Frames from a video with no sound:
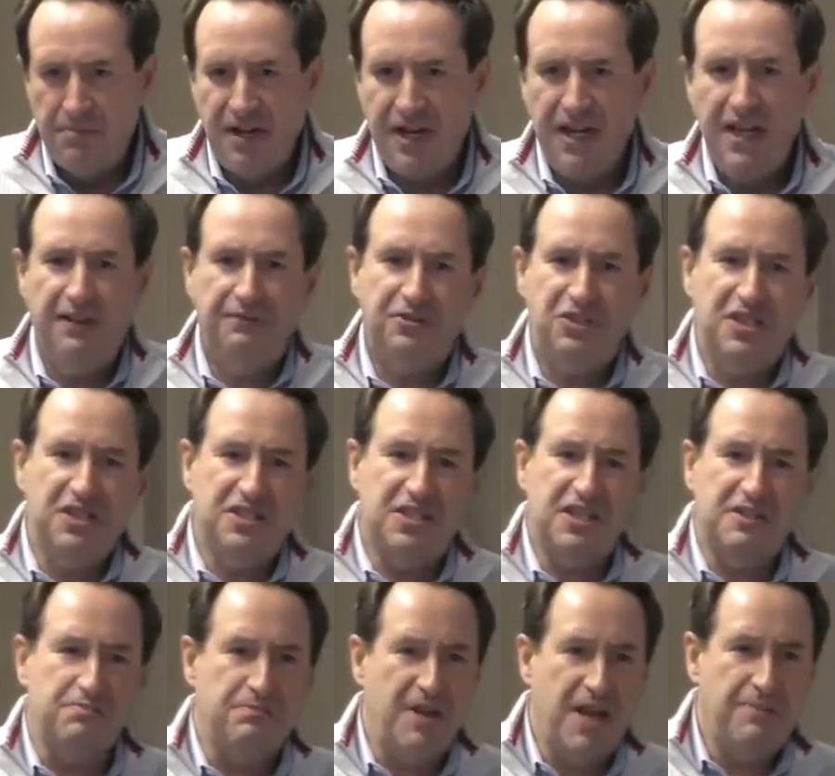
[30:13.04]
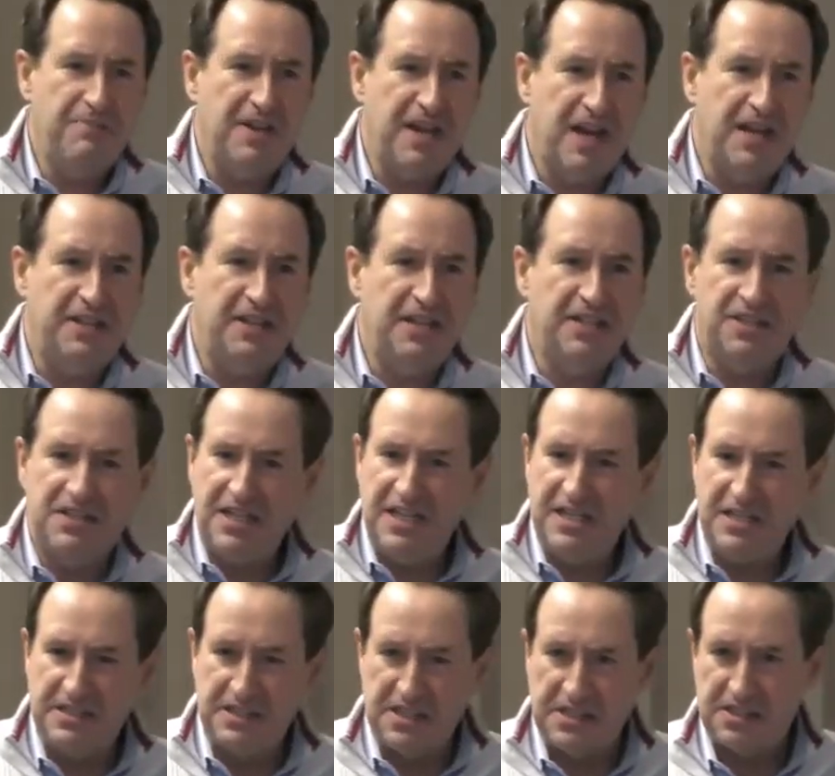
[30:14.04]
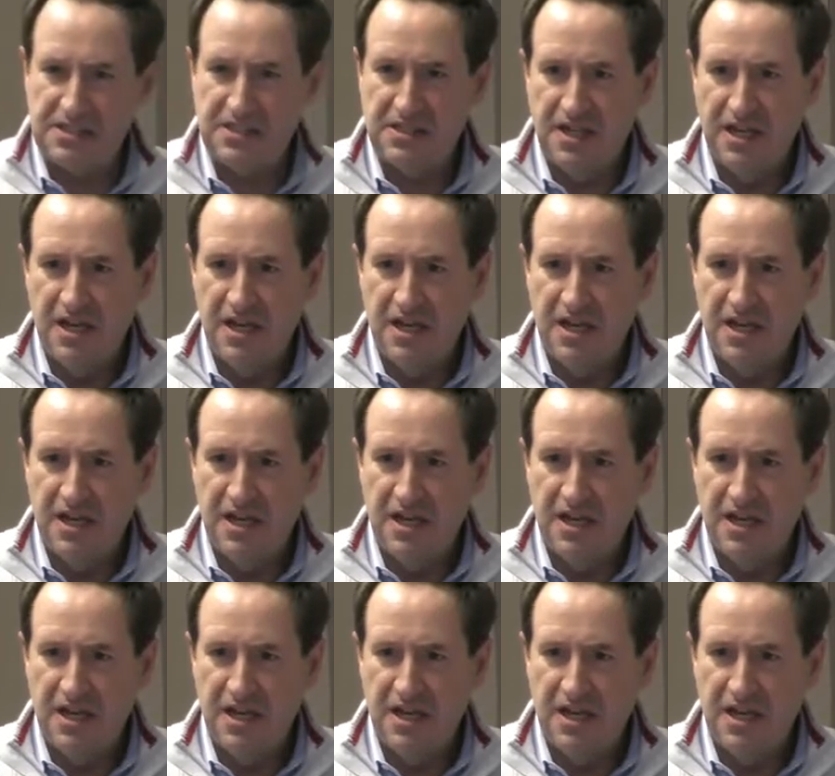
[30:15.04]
But if she says, maybe I need Jesus,